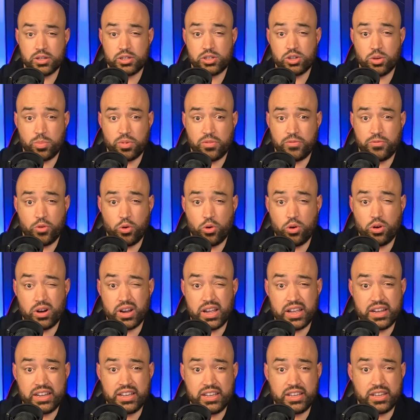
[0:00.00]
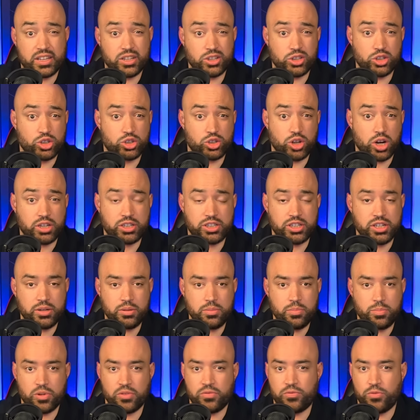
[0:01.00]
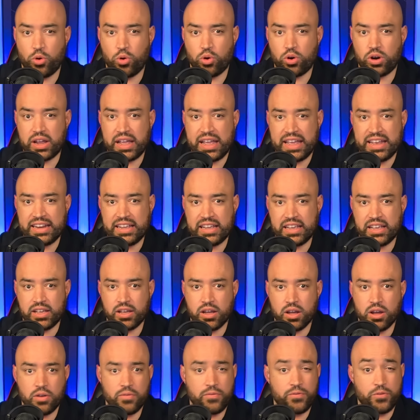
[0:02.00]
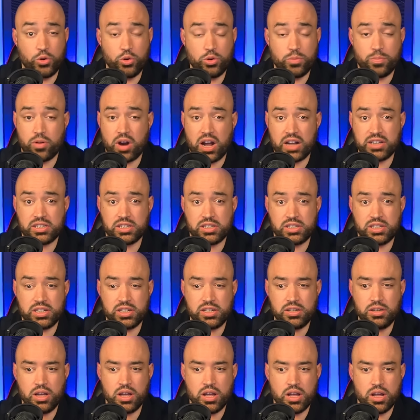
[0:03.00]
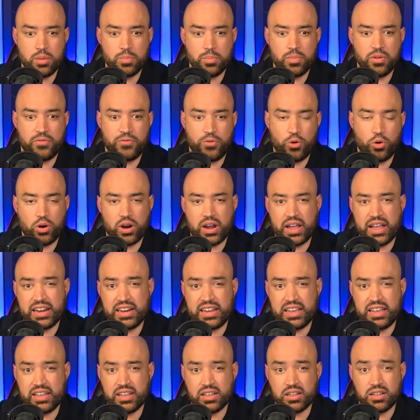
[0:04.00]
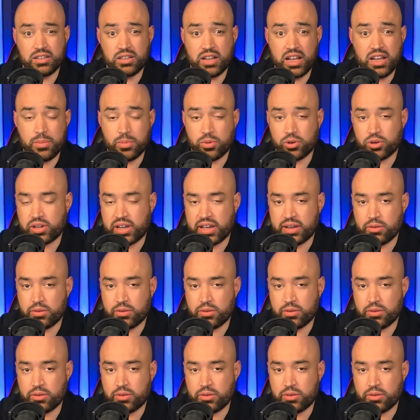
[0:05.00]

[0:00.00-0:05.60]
So before any construction, before any food processing, before any labor